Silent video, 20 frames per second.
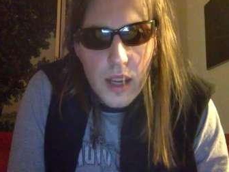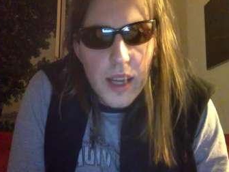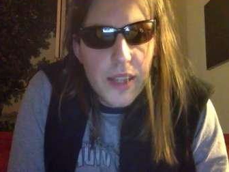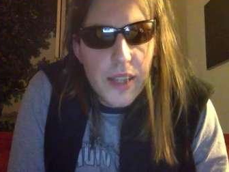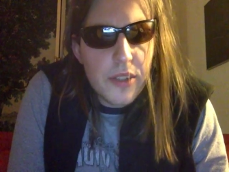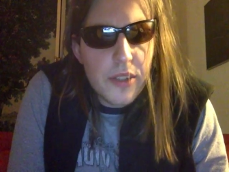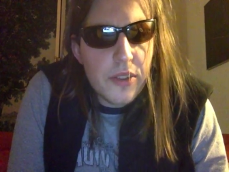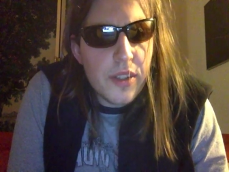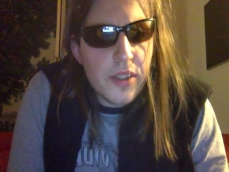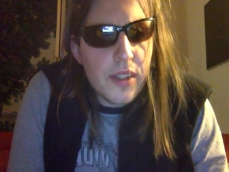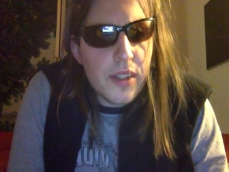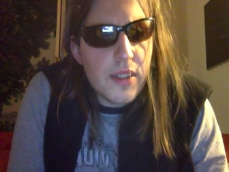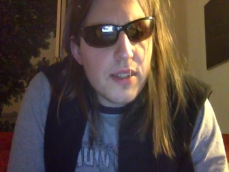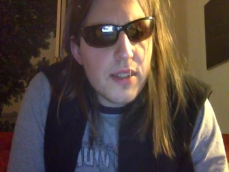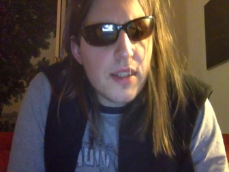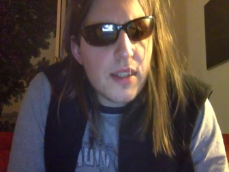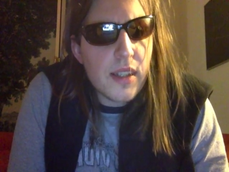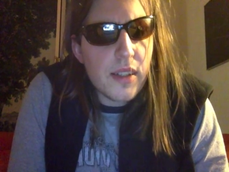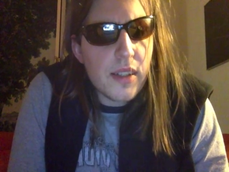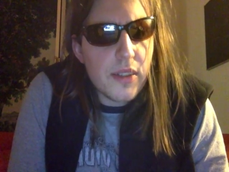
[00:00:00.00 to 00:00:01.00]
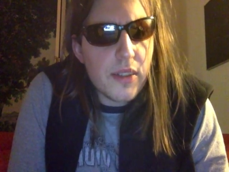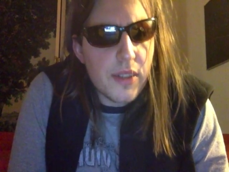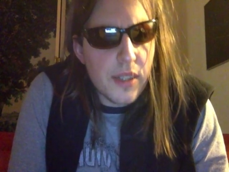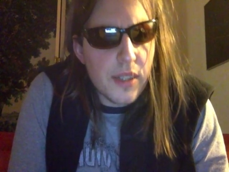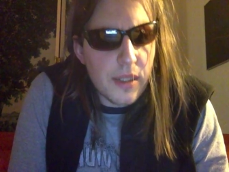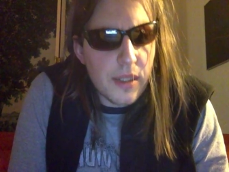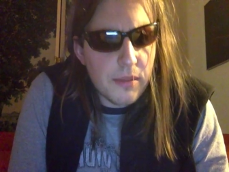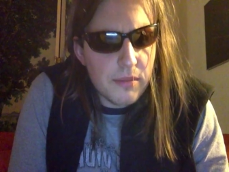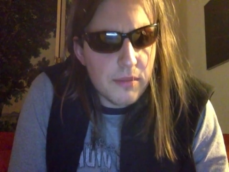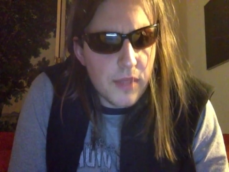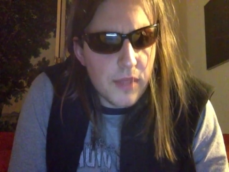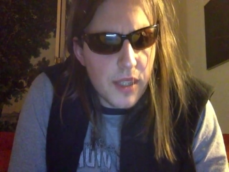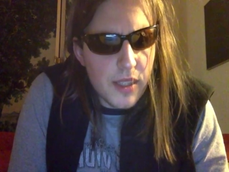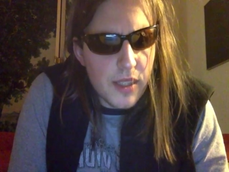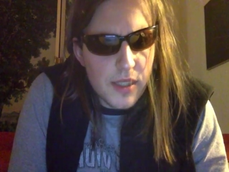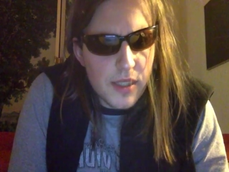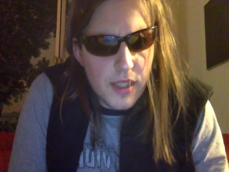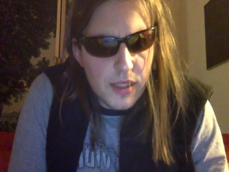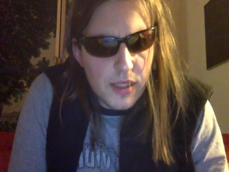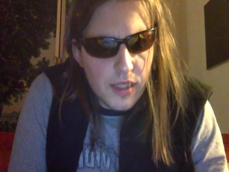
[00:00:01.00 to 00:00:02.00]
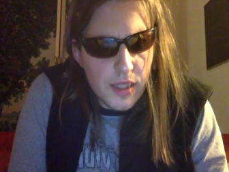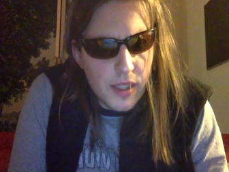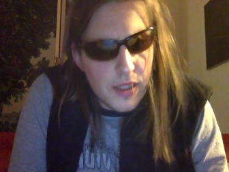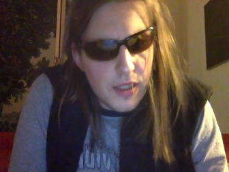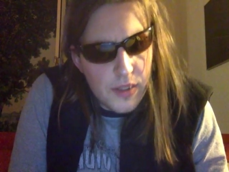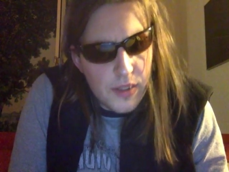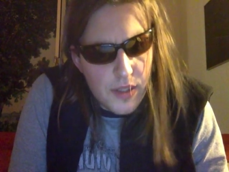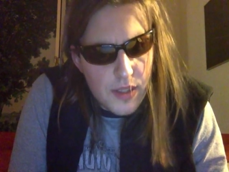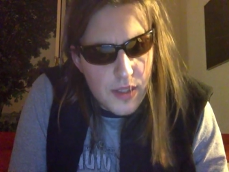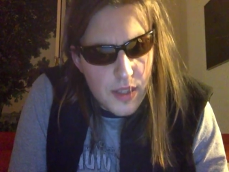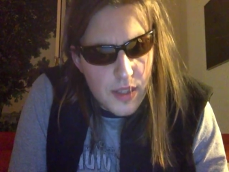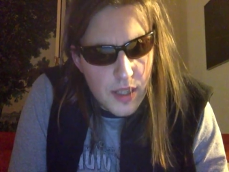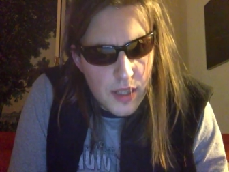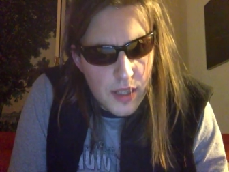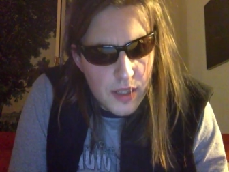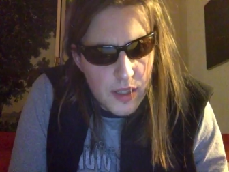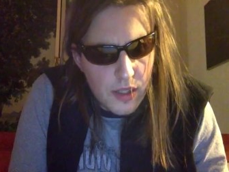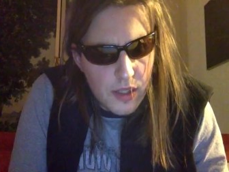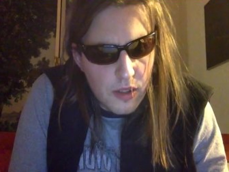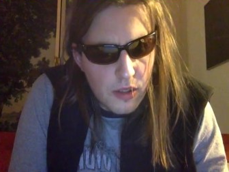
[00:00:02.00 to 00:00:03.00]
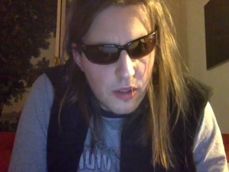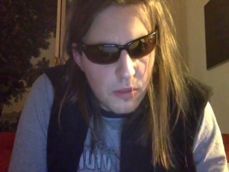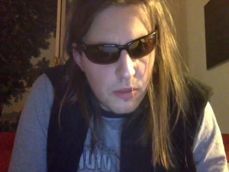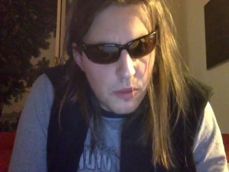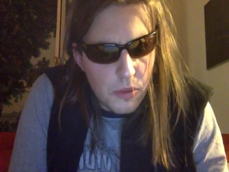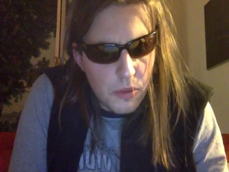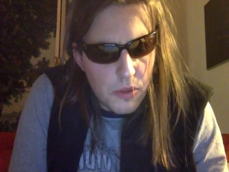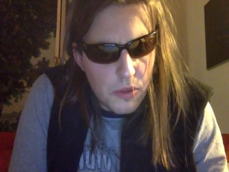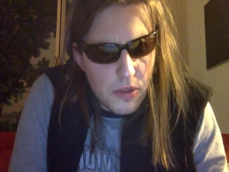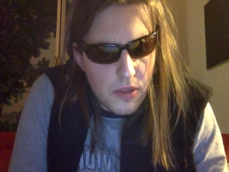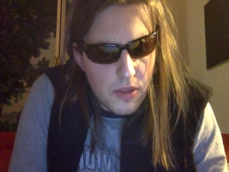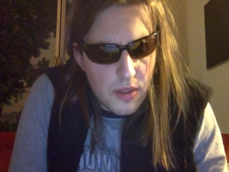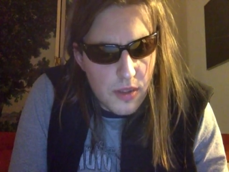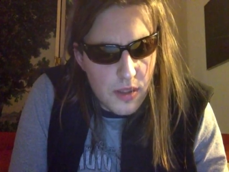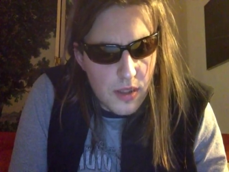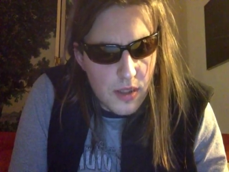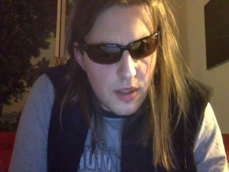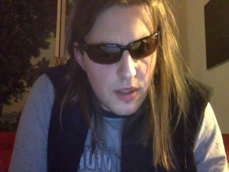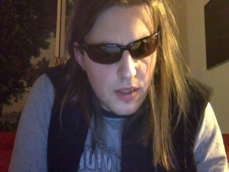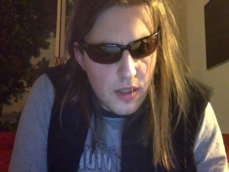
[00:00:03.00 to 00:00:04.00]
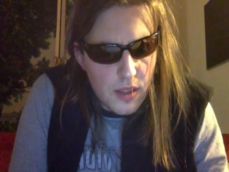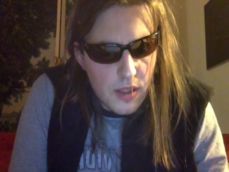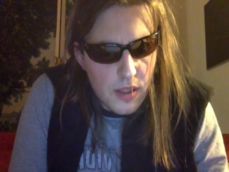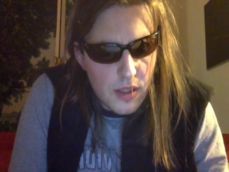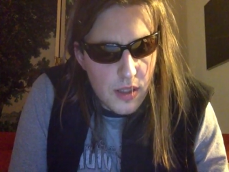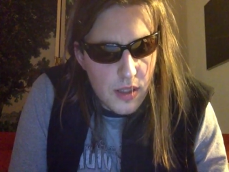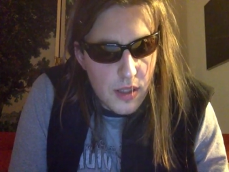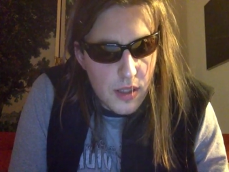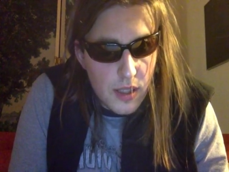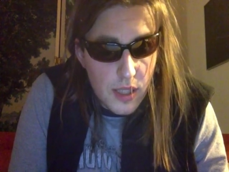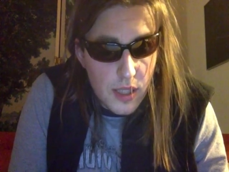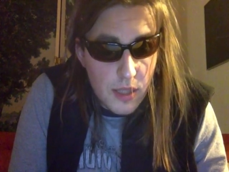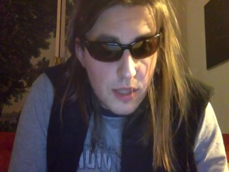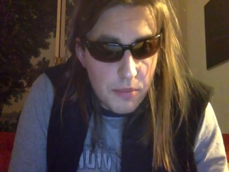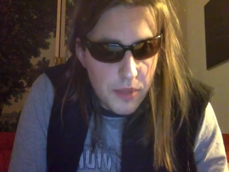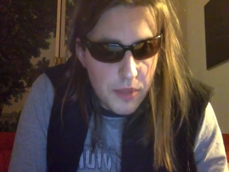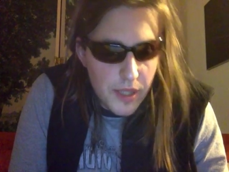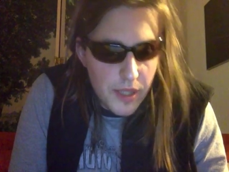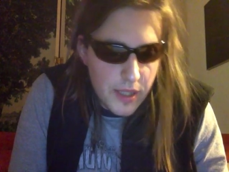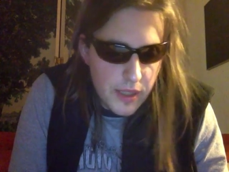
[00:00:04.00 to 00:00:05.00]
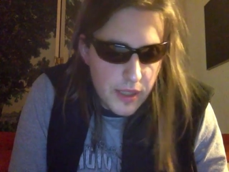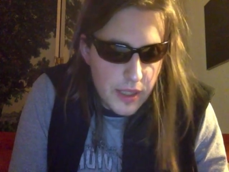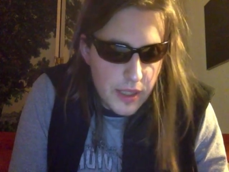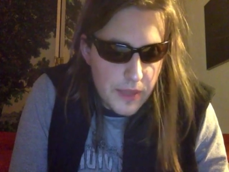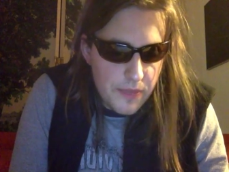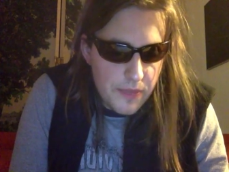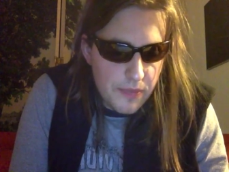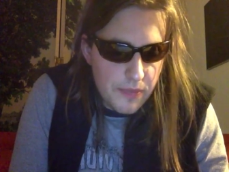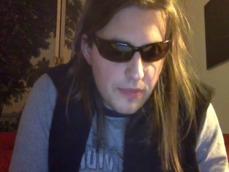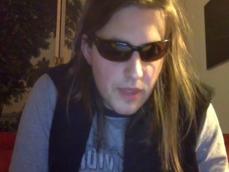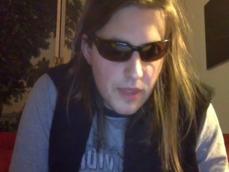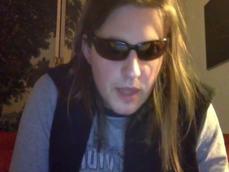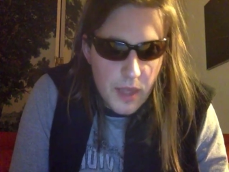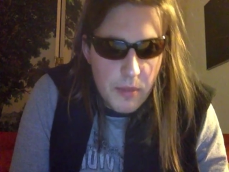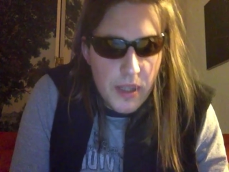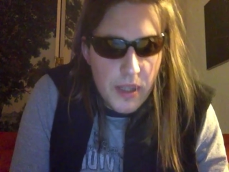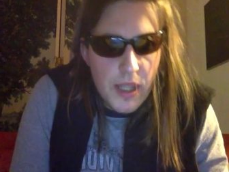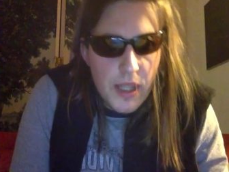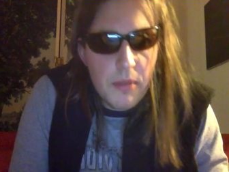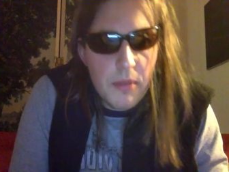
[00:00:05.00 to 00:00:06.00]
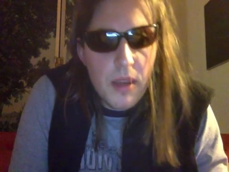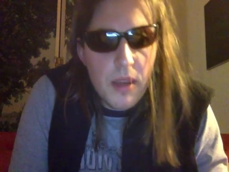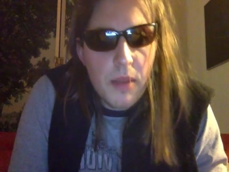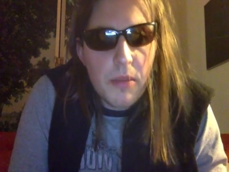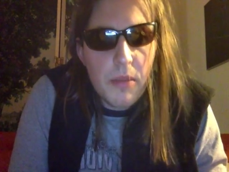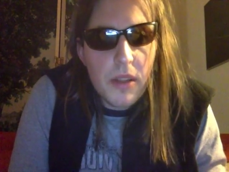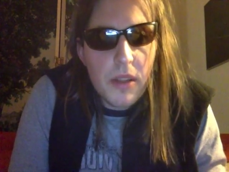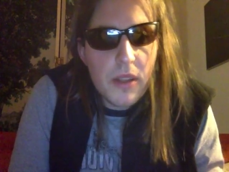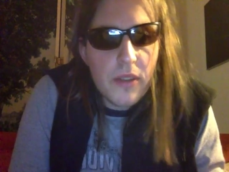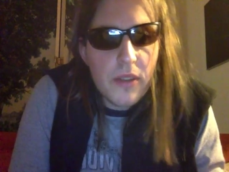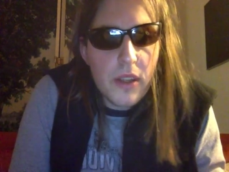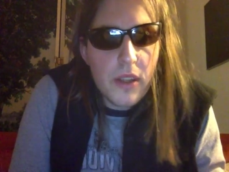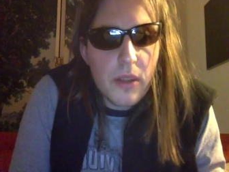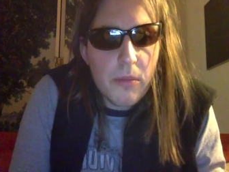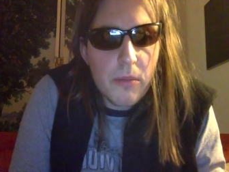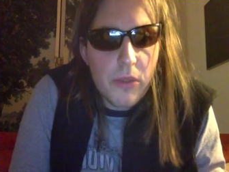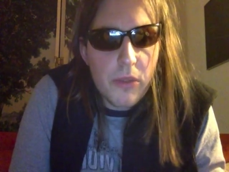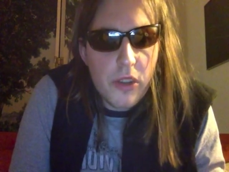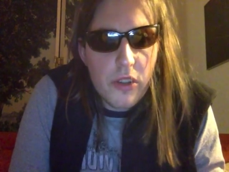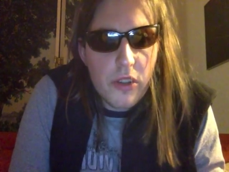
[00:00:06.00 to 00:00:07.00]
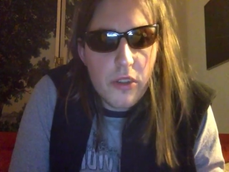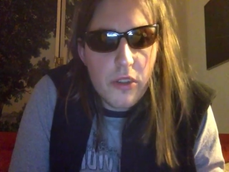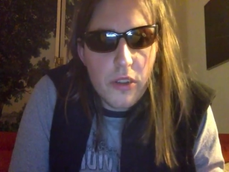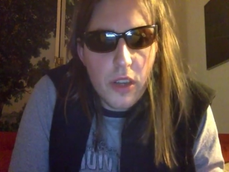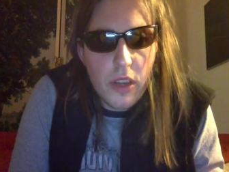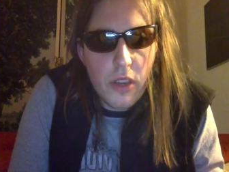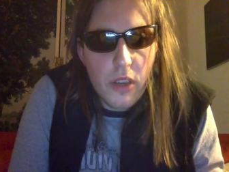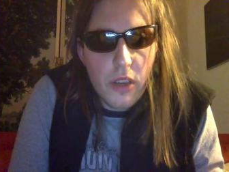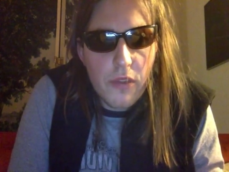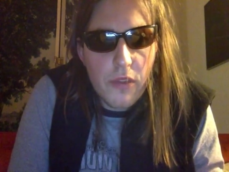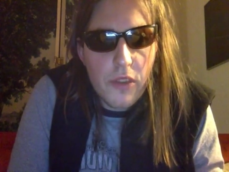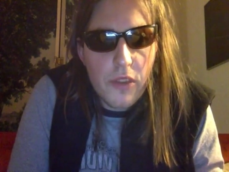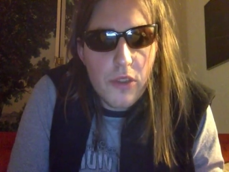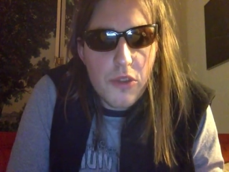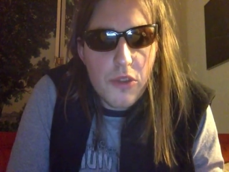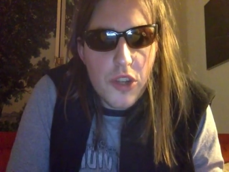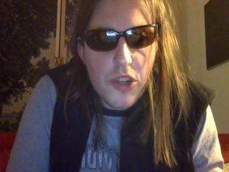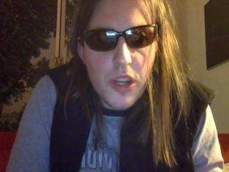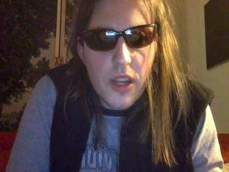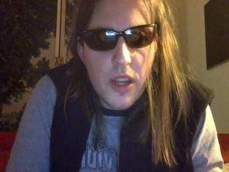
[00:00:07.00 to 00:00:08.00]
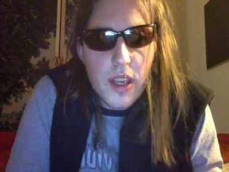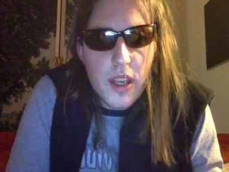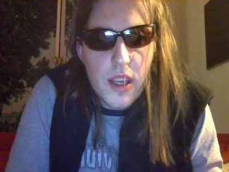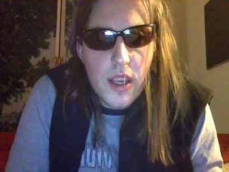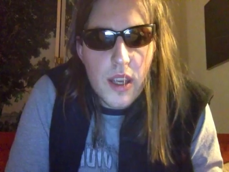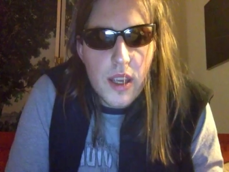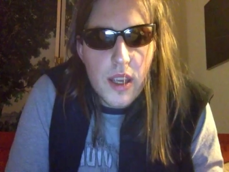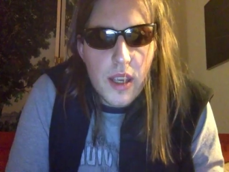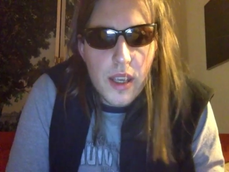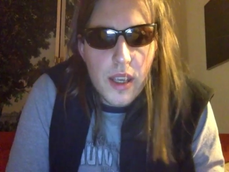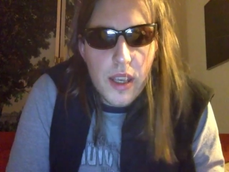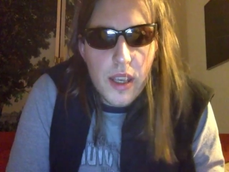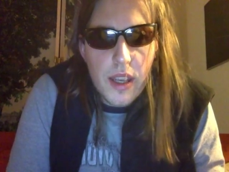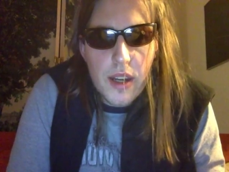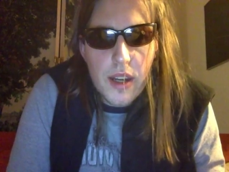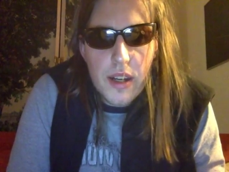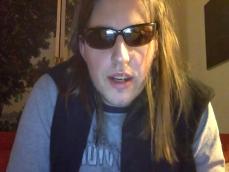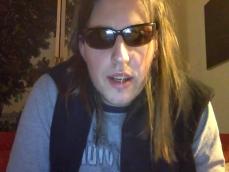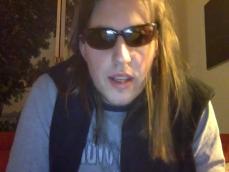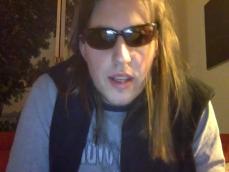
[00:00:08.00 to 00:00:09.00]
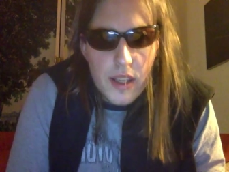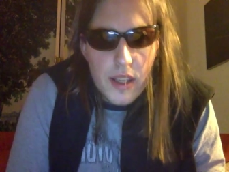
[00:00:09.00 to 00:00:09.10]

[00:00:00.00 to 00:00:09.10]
I don't understand a thing, and yet I understand almost completely. I mean, I'm a bit of a confusion here.